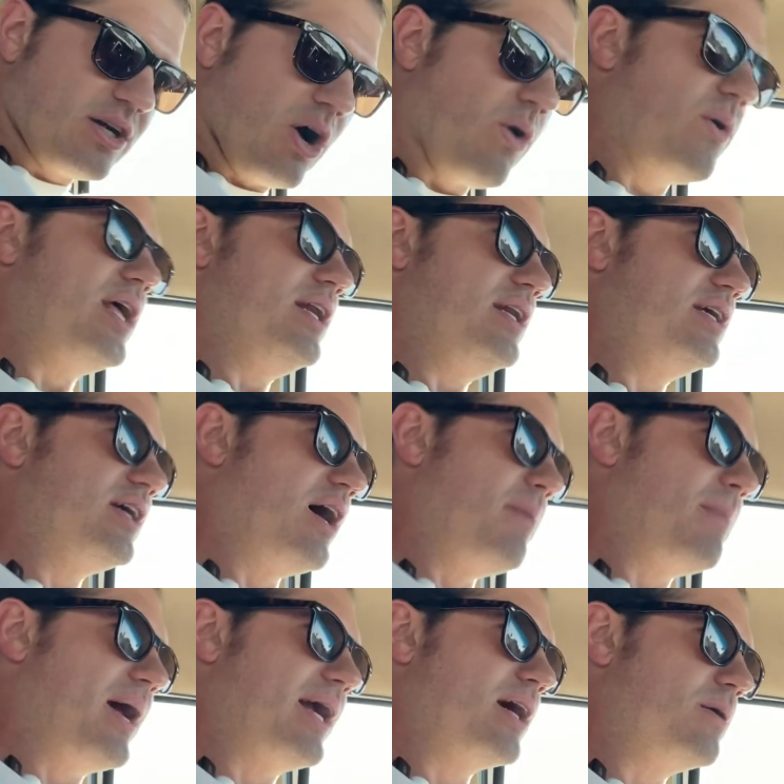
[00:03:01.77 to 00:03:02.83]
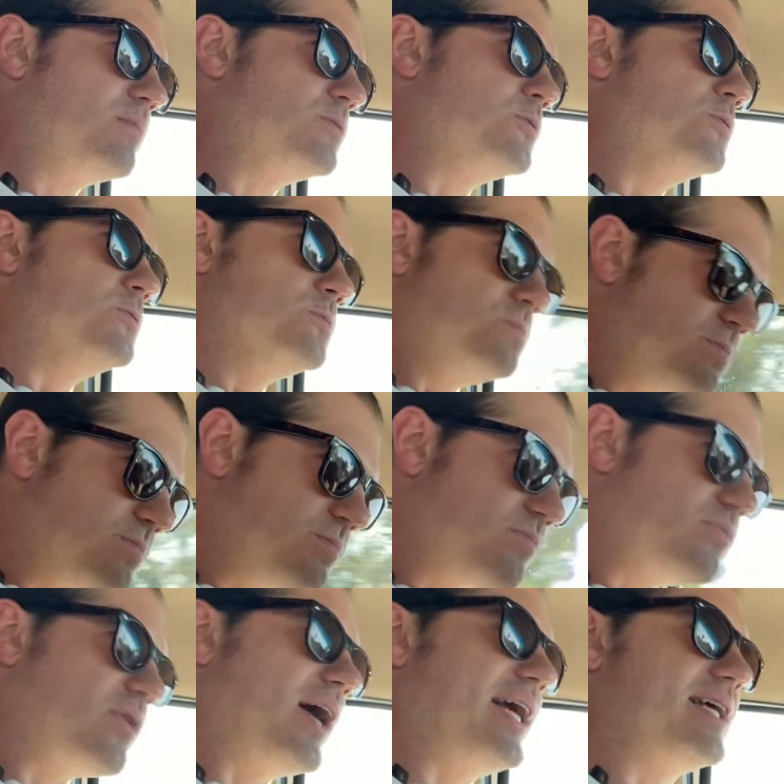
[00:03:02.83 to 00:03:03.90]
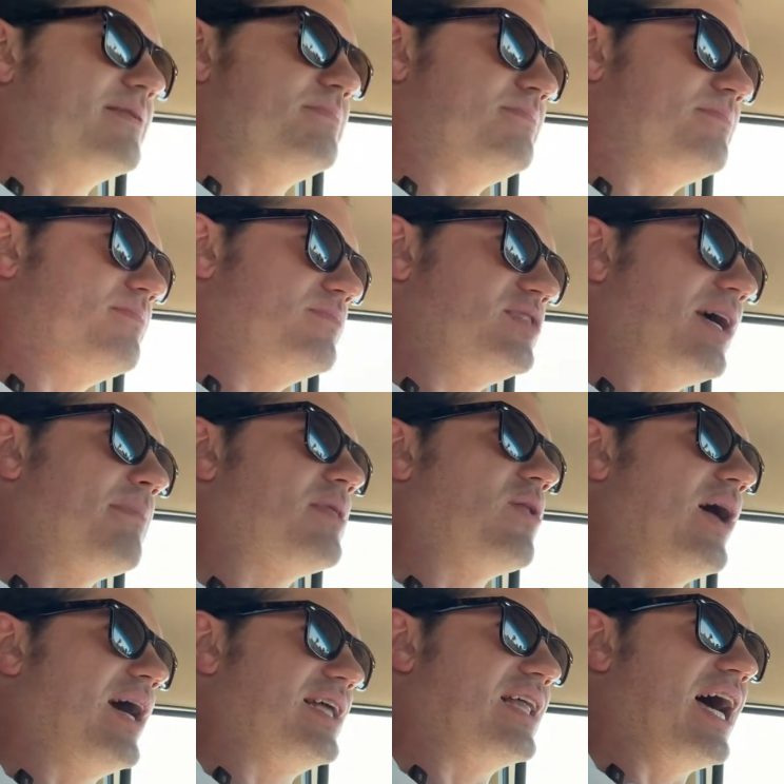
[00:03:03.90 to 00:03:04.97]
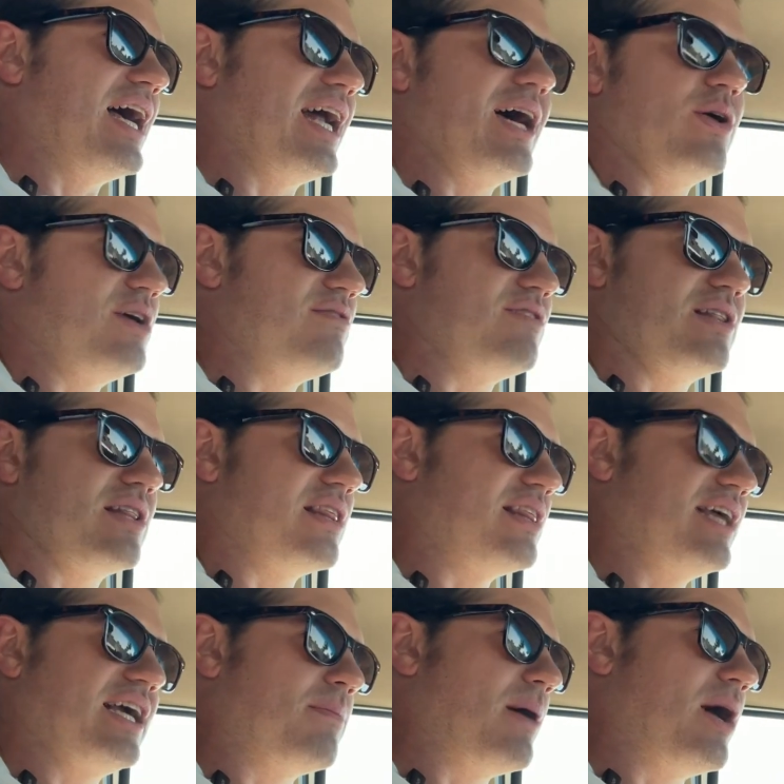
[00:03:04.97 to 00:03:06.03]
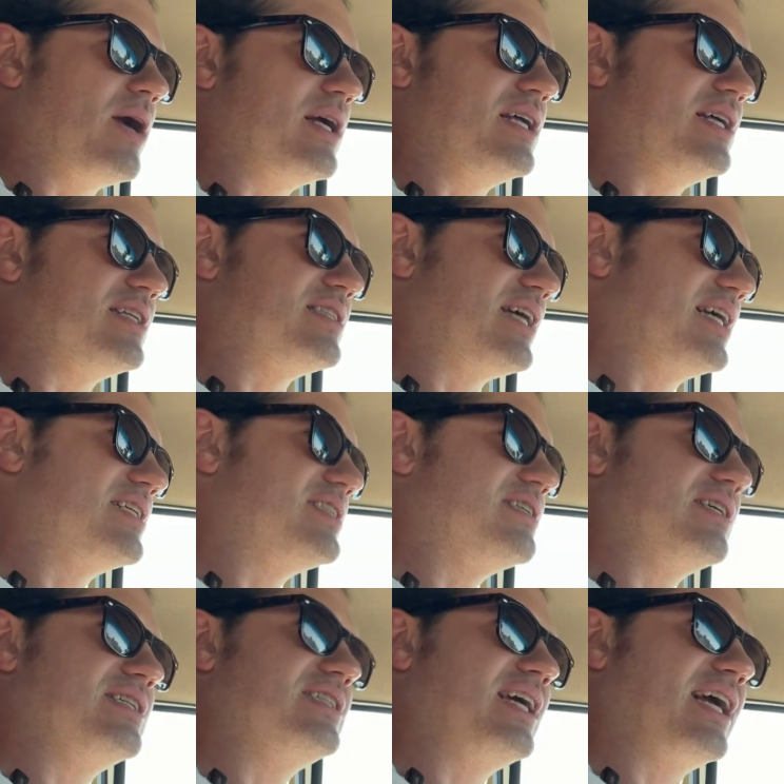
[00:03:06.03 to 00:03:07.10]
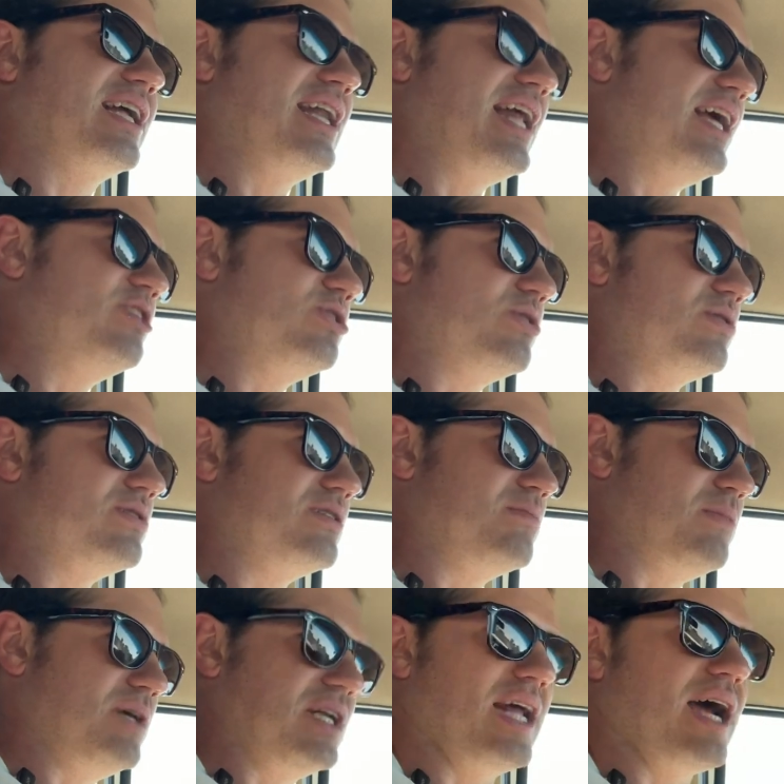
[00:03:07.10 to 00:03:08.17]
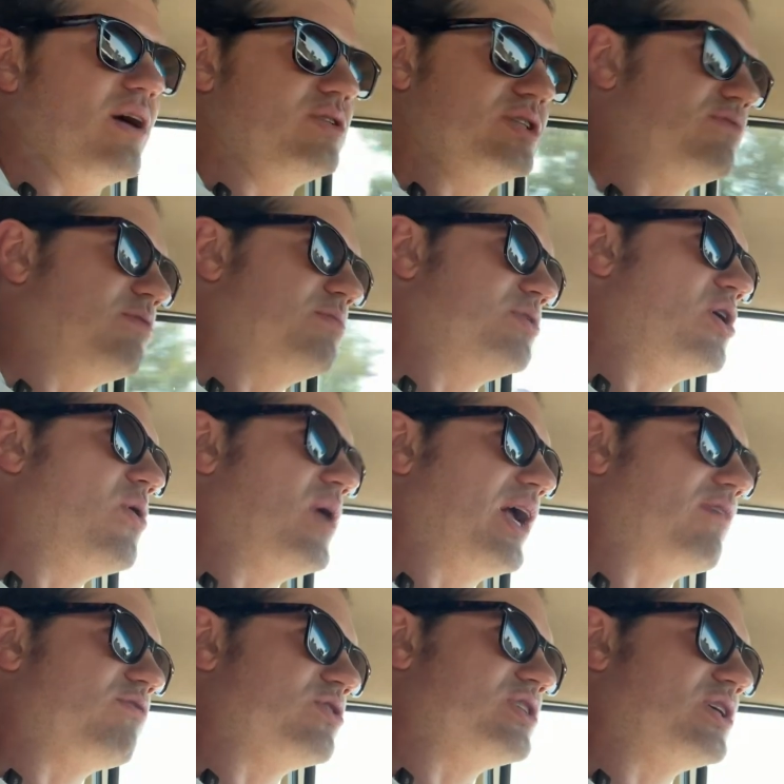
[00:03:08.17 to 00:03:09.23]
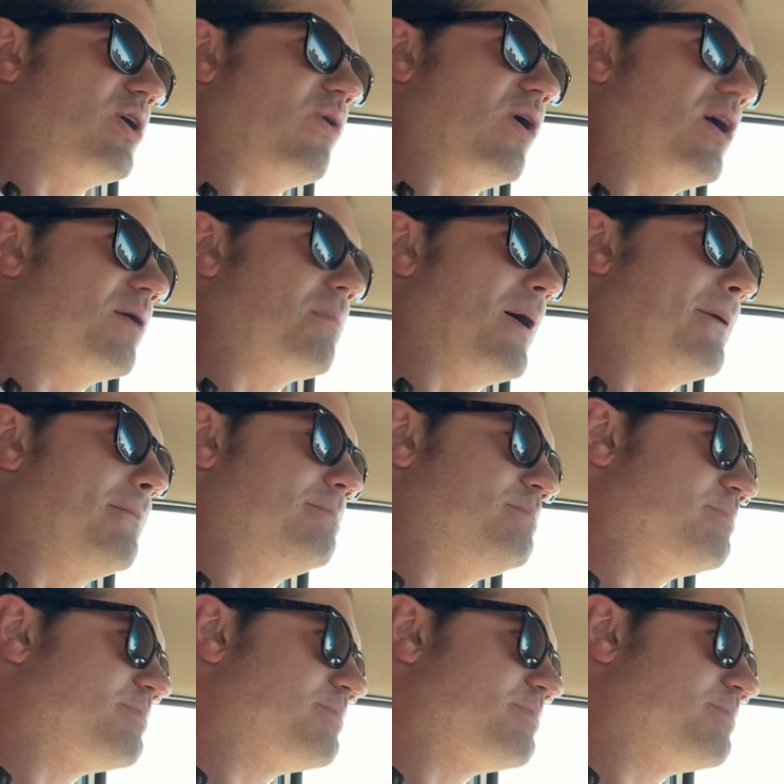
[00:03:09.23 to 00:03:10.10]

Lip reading: go in, come back up, like something like that. I don't even think about it. It's like second nature to me now just from doing it for so long. But